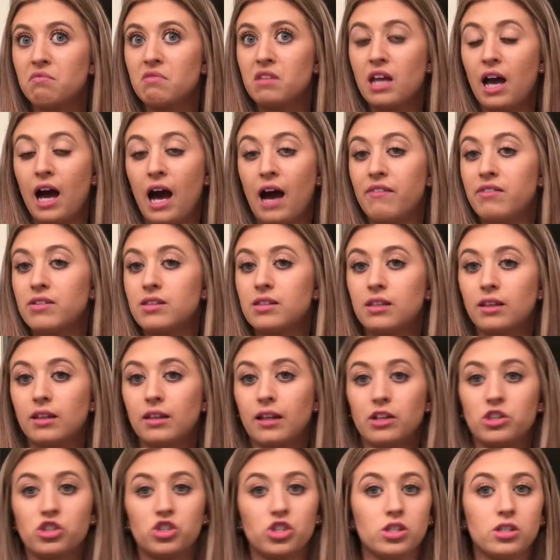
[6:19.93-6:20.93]
obviously
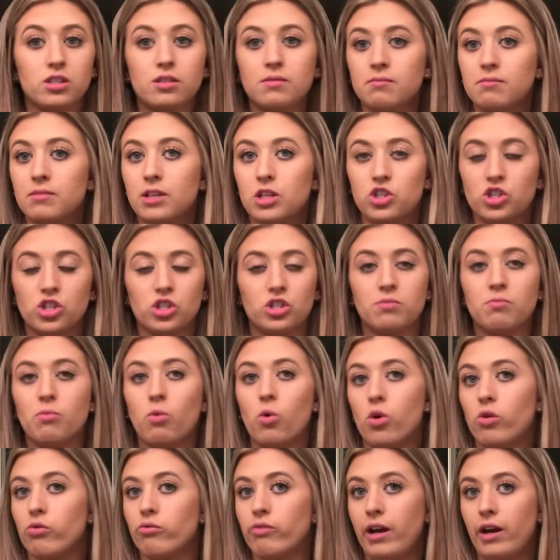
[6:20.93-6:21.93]
that's just
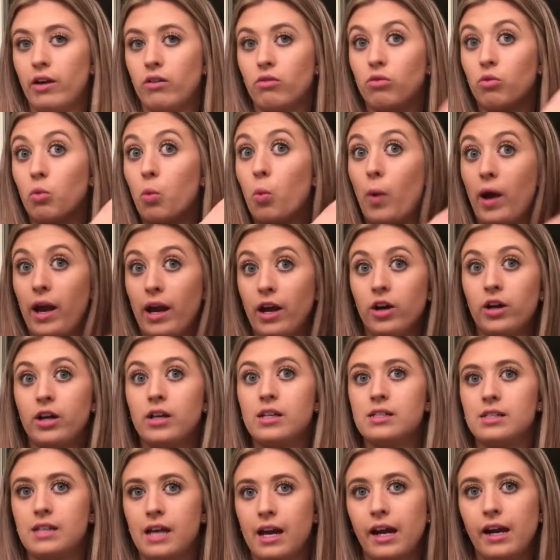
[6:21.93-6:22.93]
more wear and
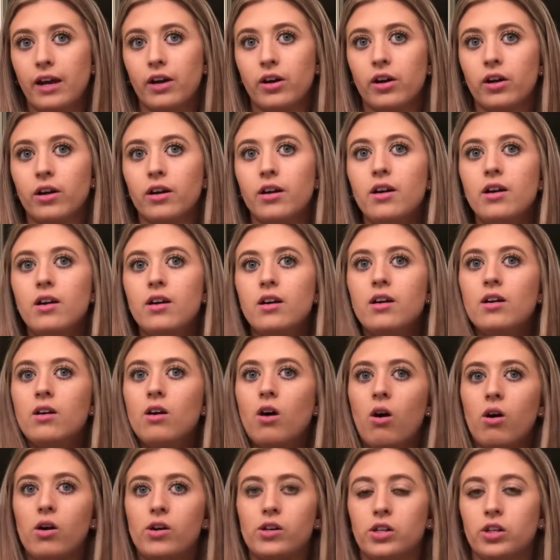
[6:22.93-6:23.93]
tear
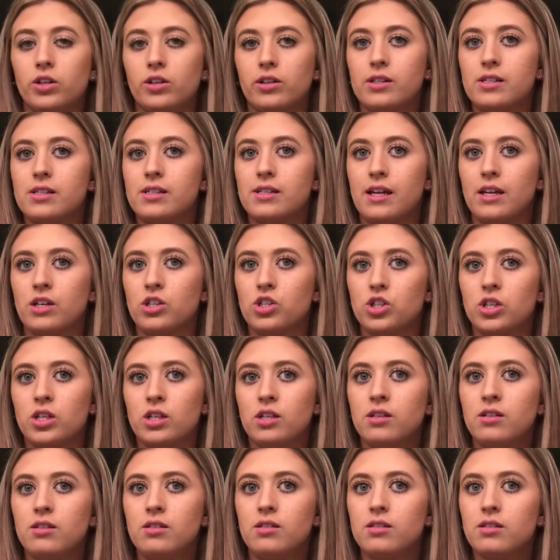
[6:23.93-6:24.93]
on your
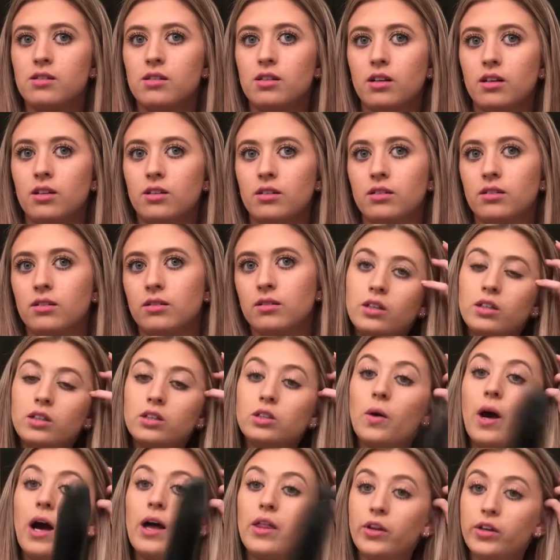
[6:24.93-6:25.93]
extensions. So
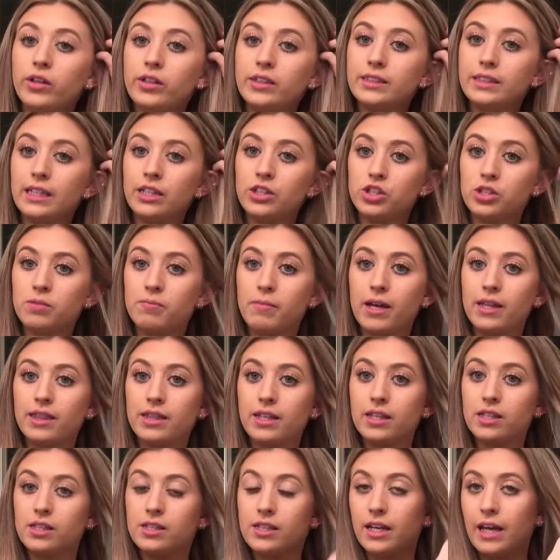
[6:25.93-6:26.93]
other extension
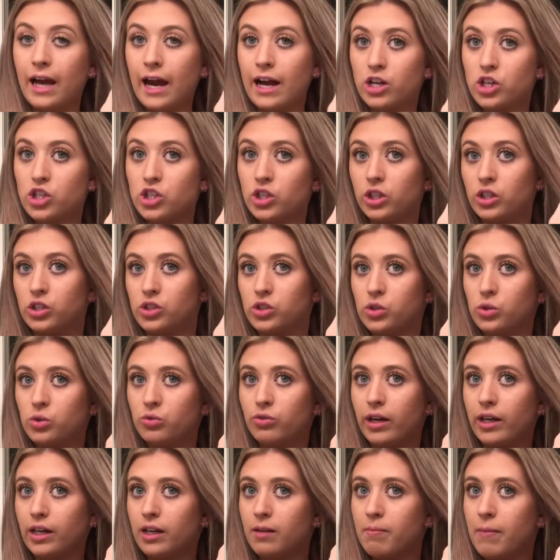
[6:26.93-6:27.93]
methods, they actually do
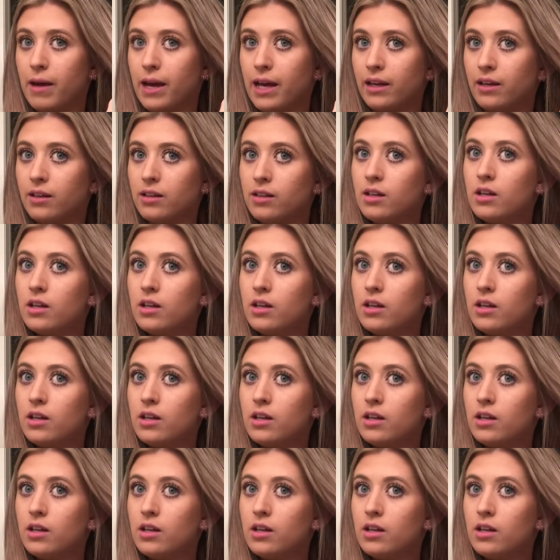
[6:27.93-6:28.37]
recommend